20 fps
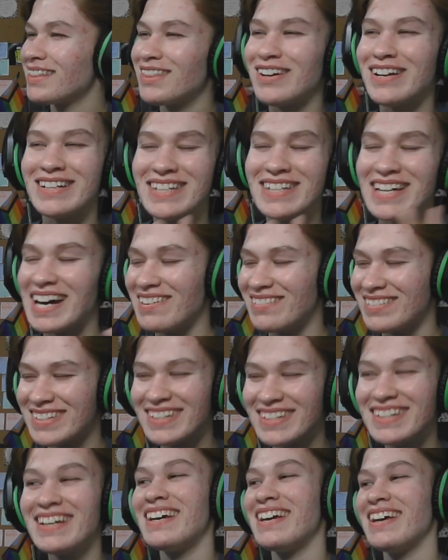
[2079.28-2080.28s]
three times.
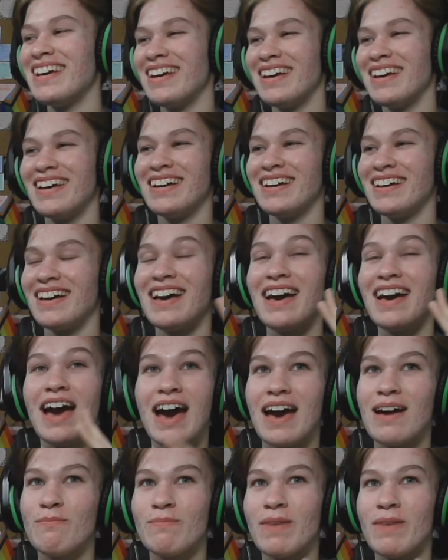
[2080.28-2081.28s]

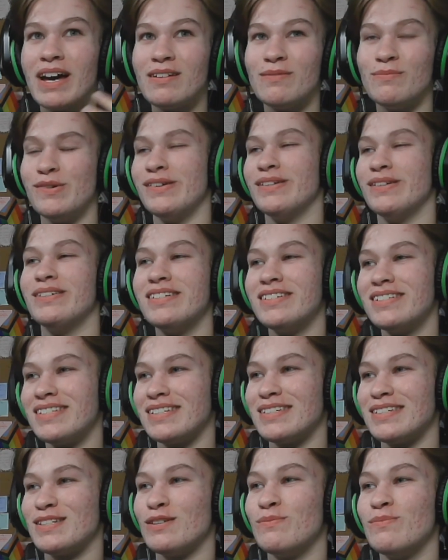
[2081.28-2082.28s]
My immune
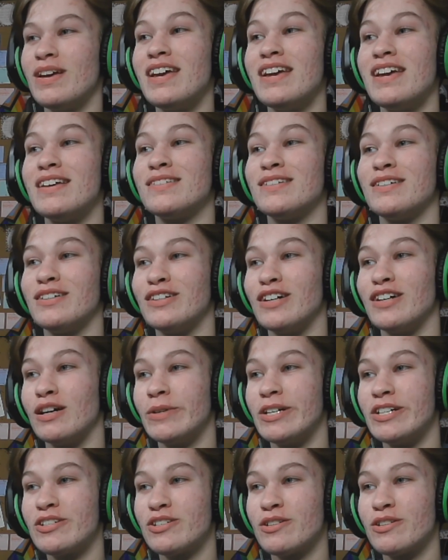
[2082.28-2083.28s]
system is
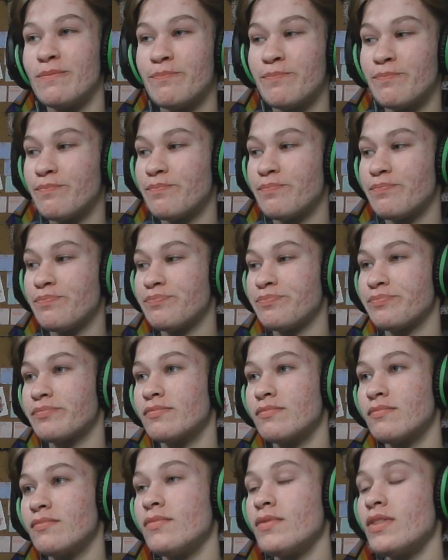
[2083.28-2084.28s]
garbage.
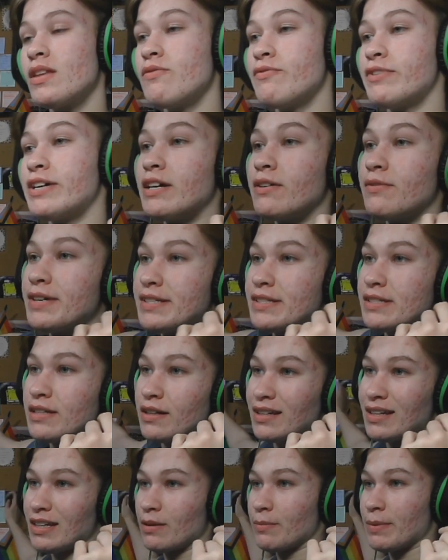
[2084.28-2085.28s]
What I was
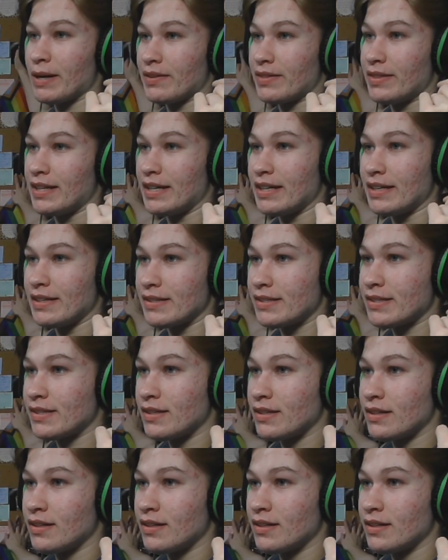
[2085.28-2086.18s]
talking about this,